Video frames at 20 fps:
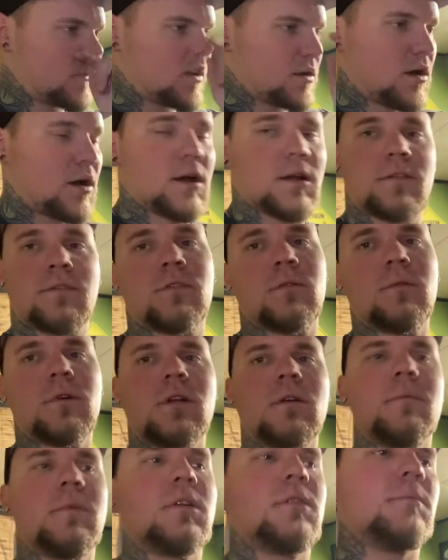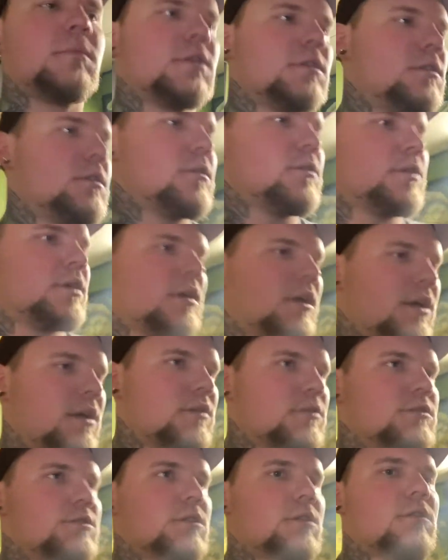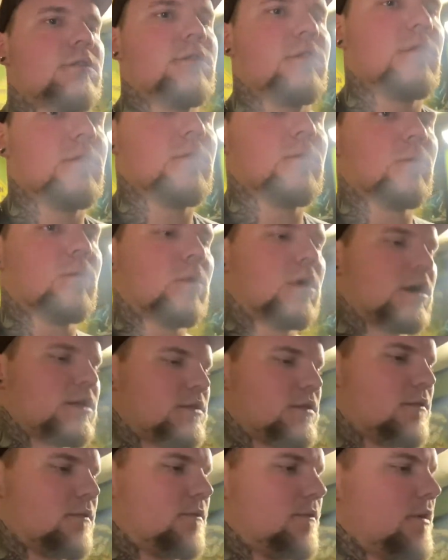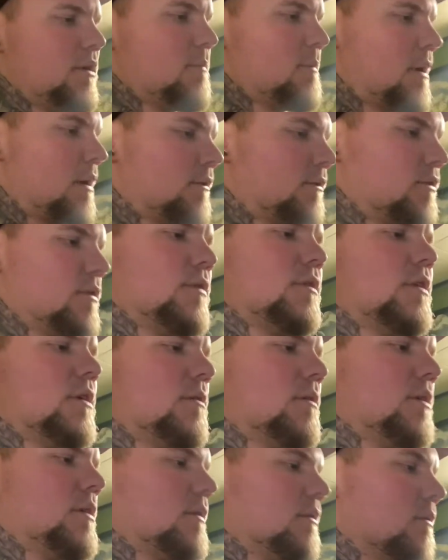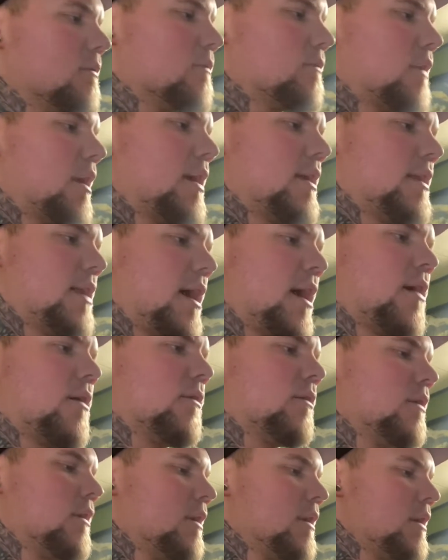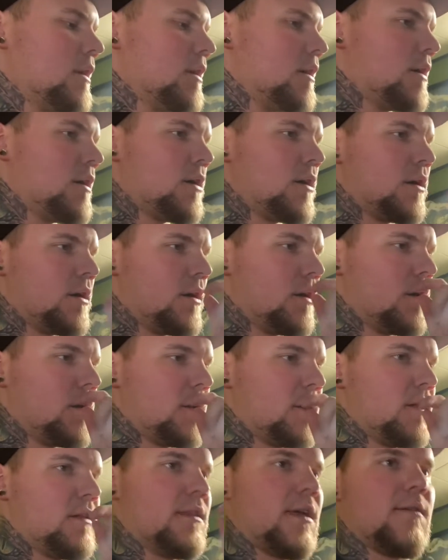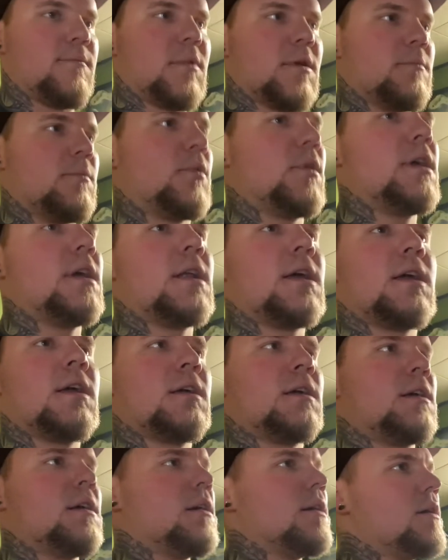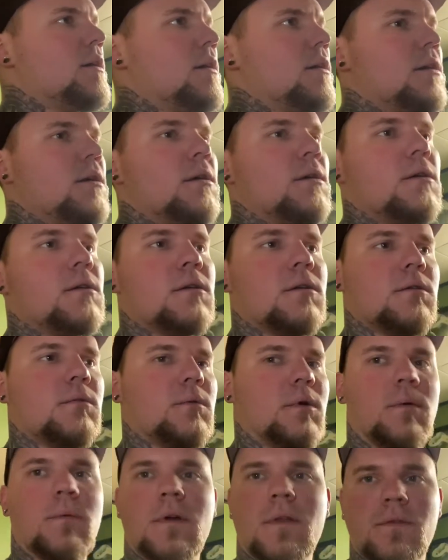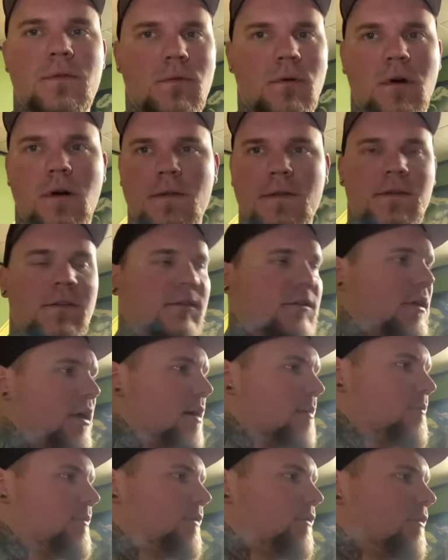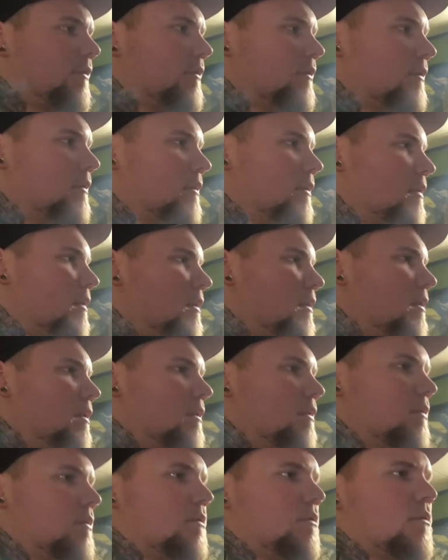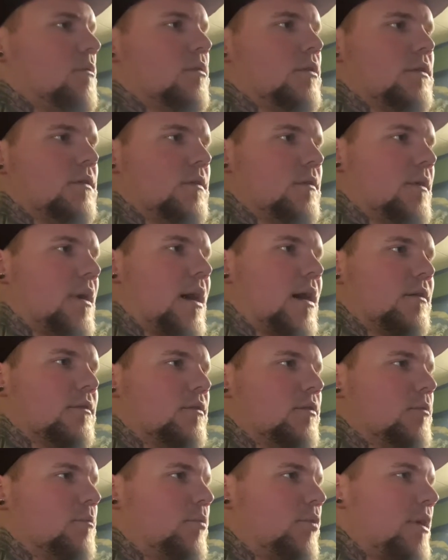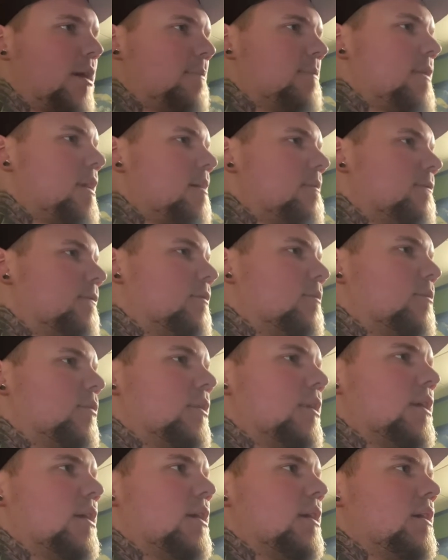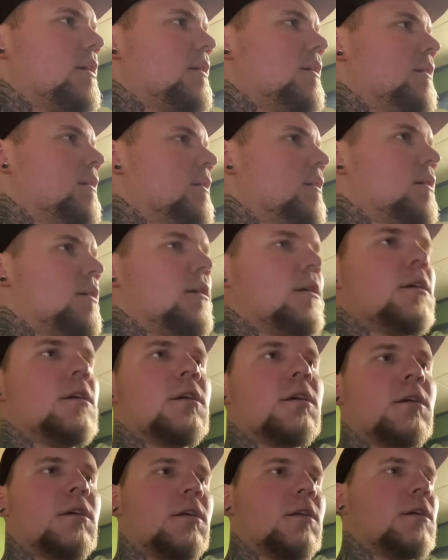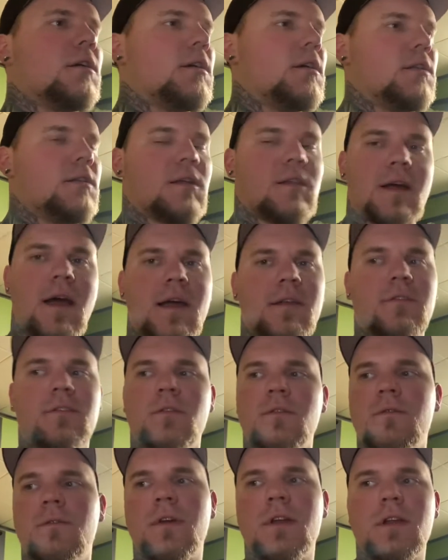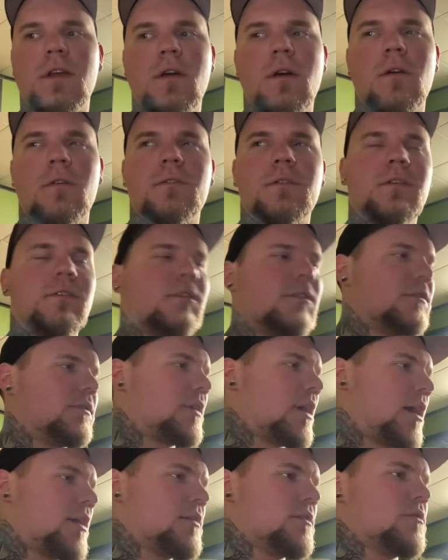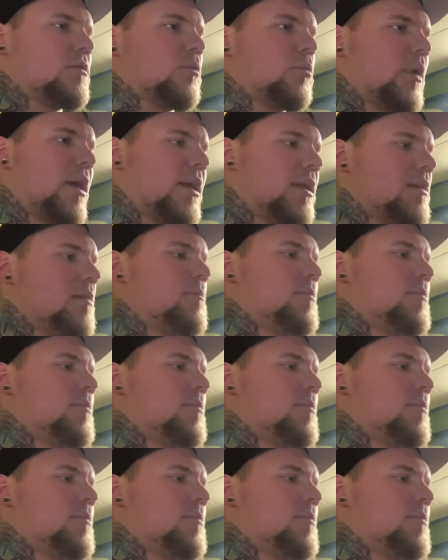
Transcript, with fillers: All right, so what I'm gonna be doing is showing you what the females are doing right now. They've been breeding. We went through all the steps on to how to prep them for breeding. In the last two videos, this is kind of the waiting